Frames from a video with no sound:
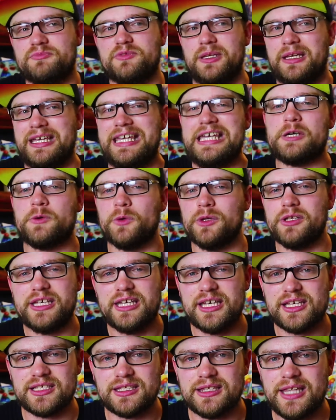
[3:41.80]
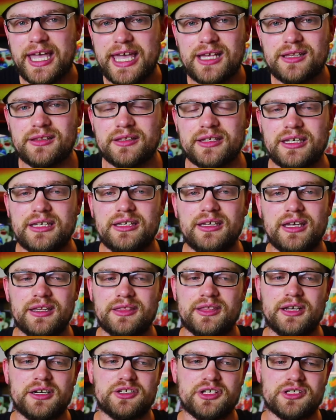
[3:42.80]
equally as likely,
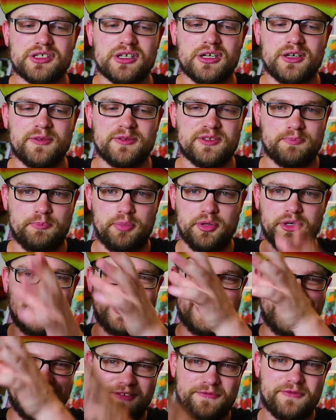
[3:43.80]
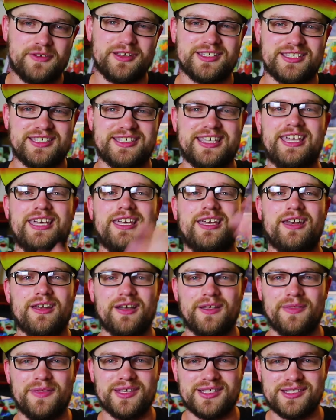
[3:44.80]
they're just going to put a different skin
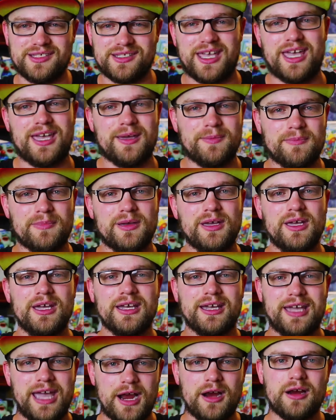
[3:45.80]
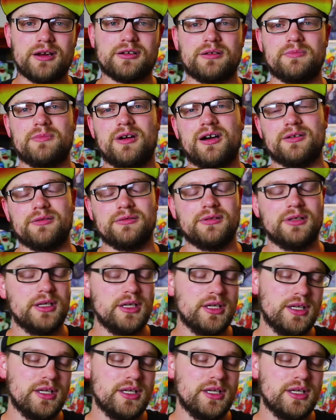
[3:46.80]
on the same character model.